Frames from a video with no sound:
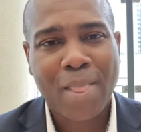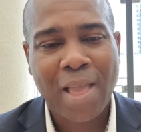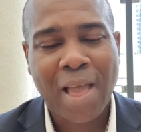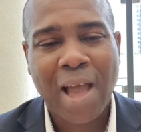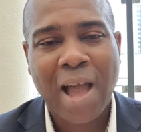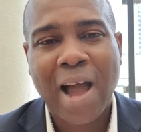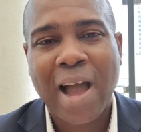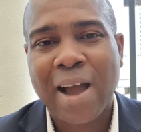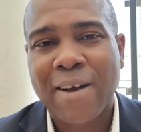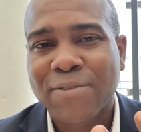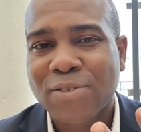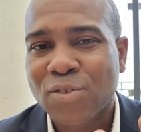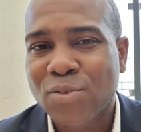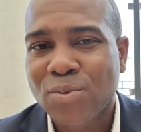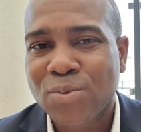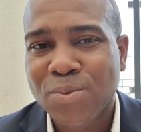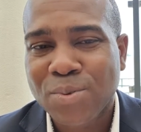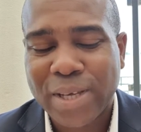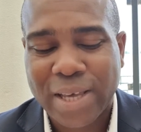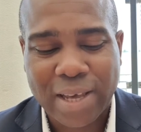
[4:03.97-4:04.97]
I have
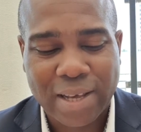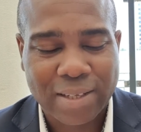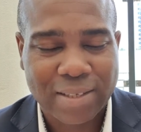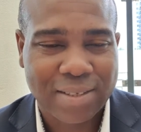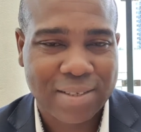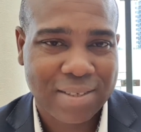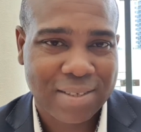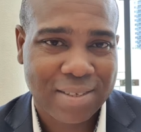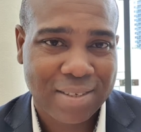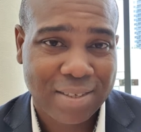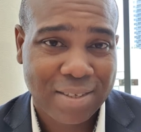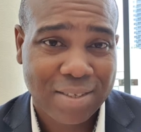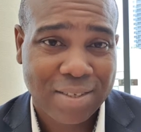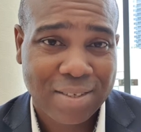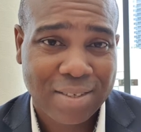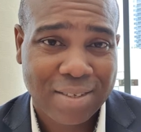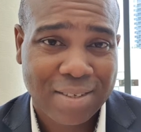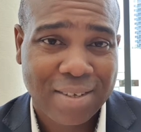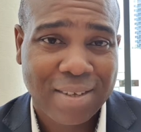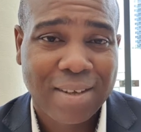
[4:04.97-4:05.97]
two kids,
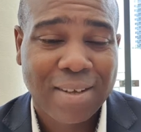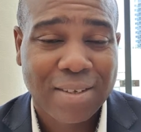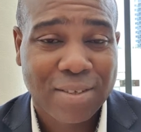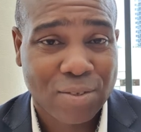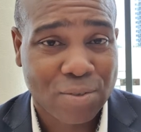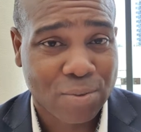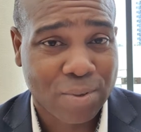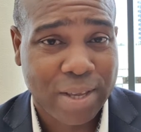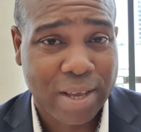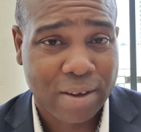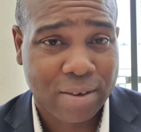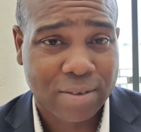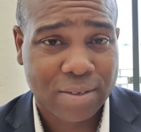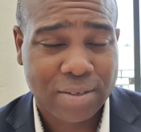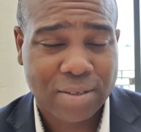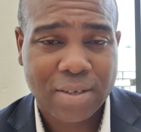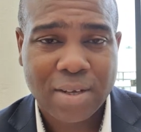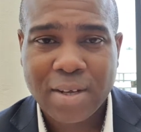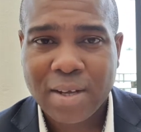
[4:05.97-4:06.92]
two girls.